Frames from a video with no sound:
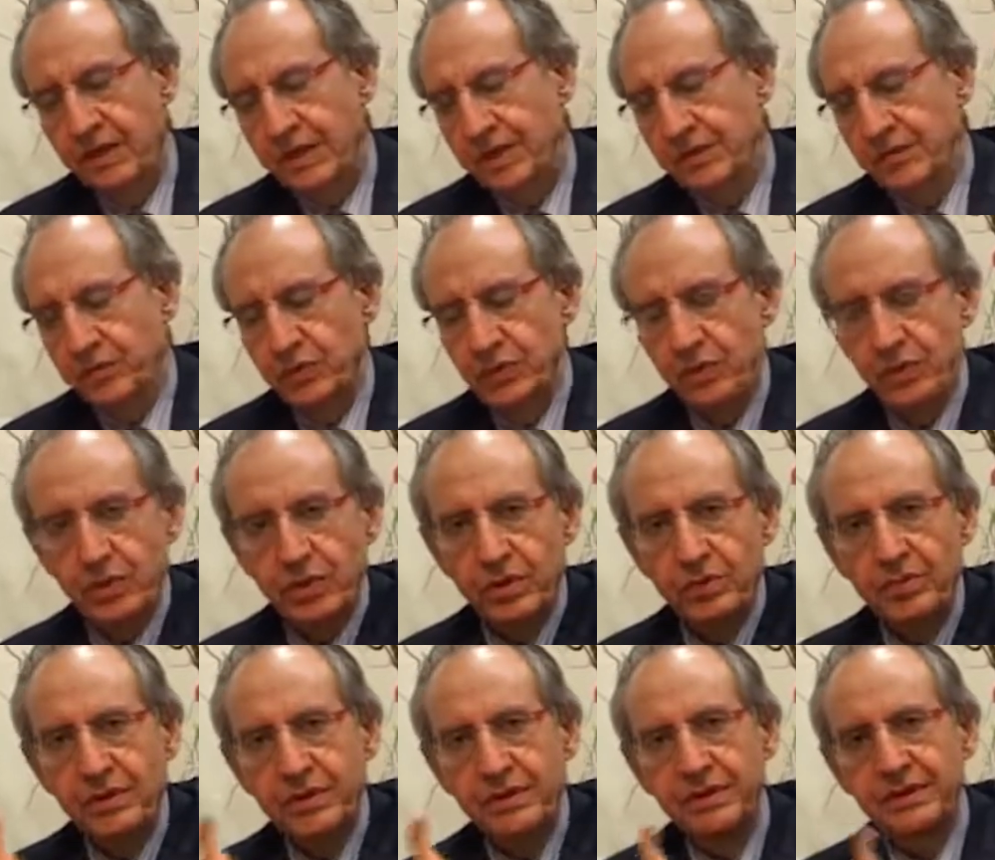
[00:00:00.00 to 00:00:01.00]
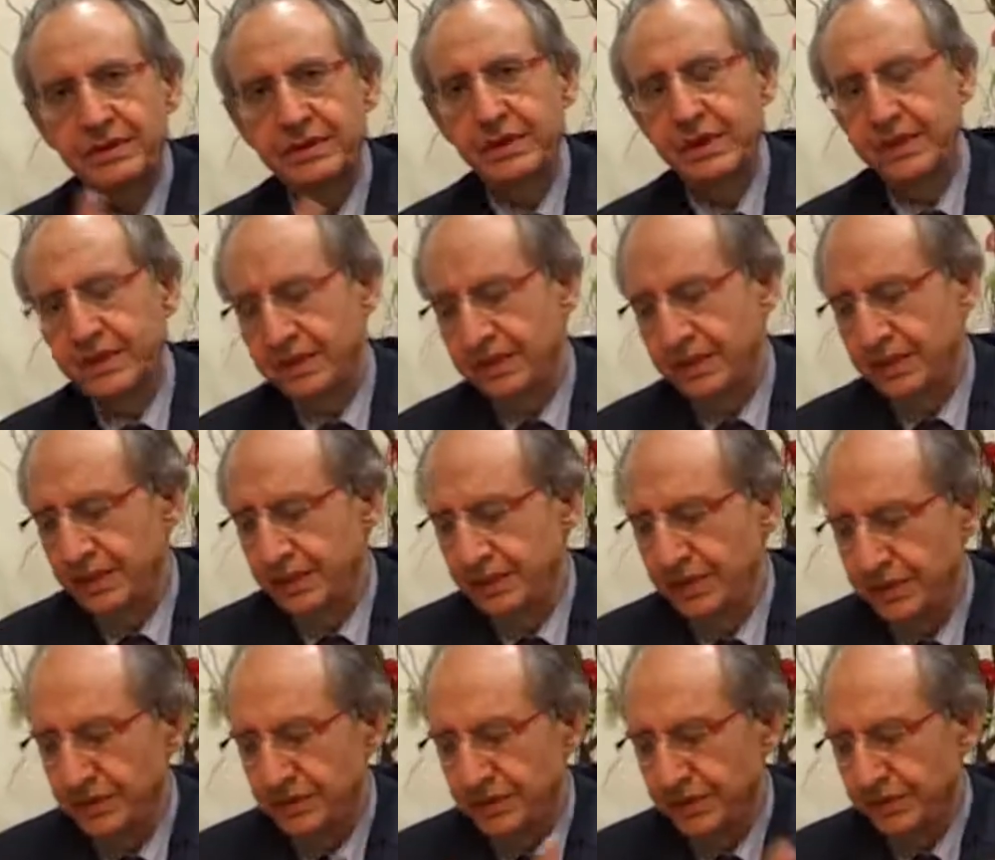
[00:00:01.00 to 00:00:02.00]
as we will be discussing
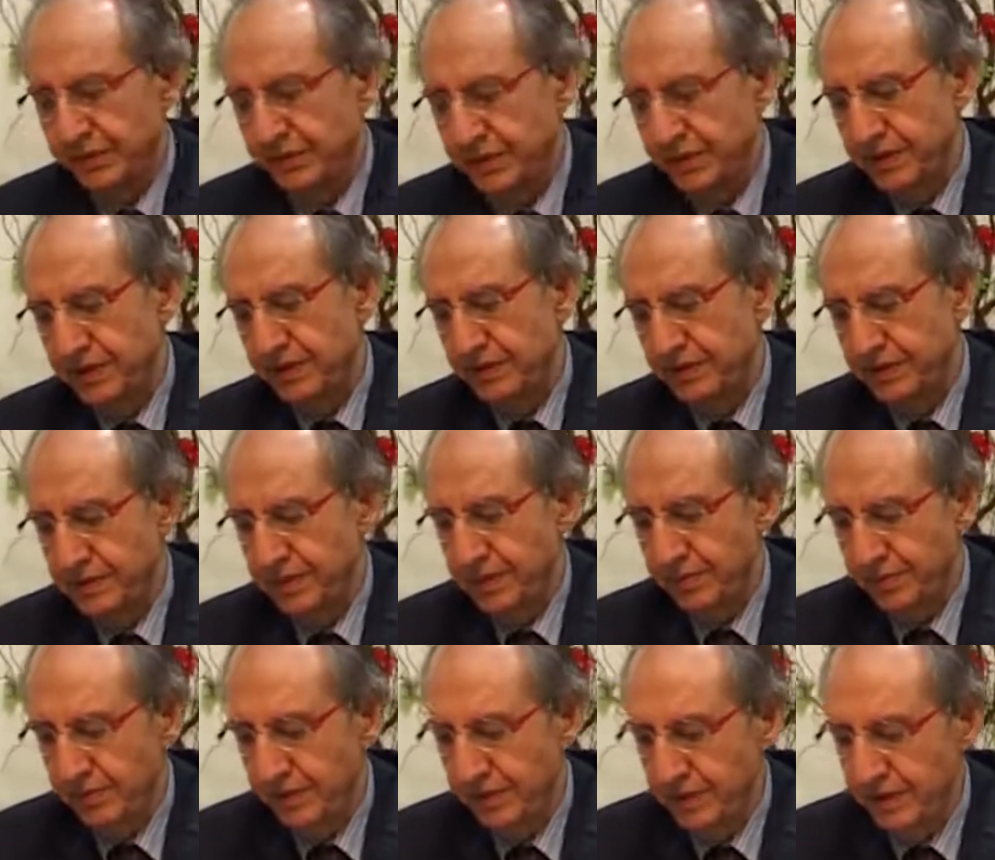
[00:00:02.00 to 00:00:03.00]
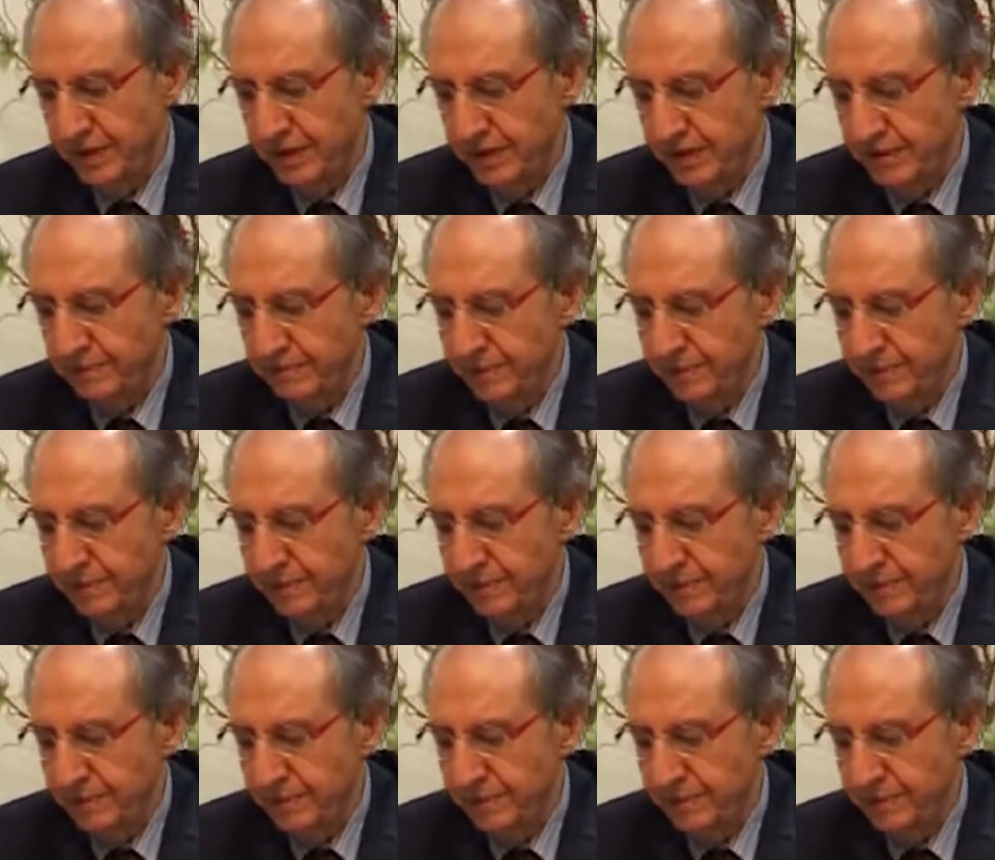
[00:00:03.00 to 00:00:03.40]
each of these separately.